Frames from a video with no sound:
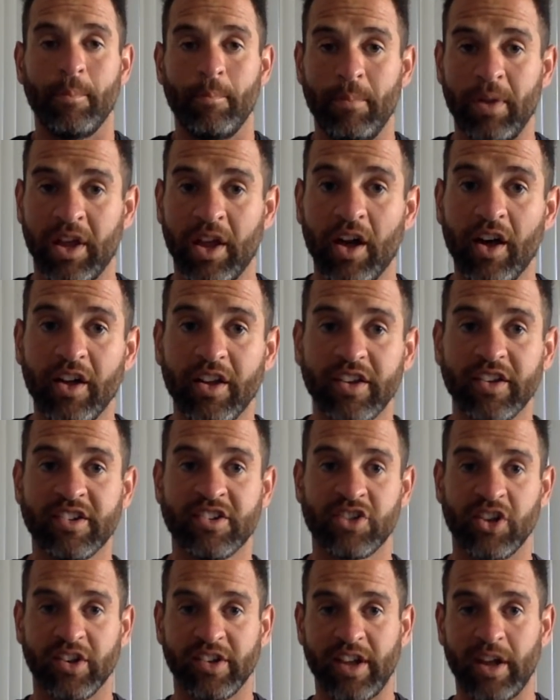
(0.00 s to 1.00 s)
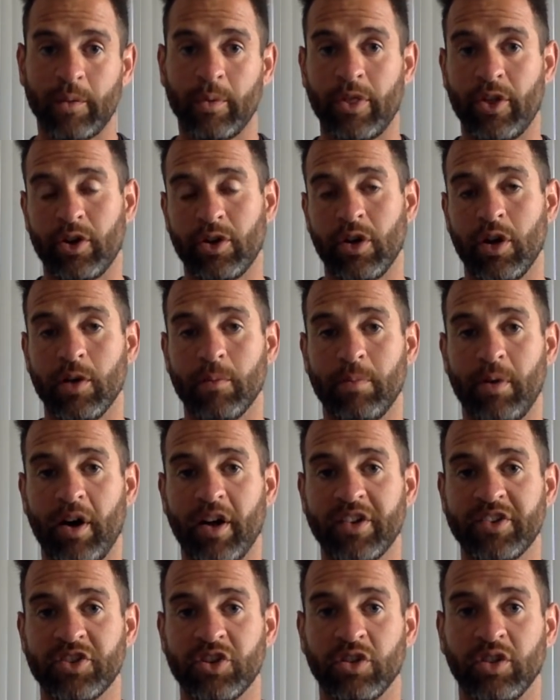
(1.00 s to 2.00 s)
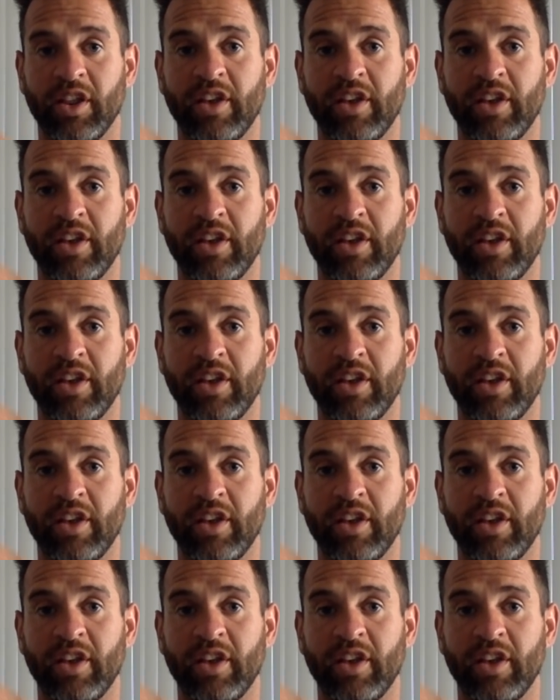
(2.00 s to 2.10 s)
because just like with our tongue posture,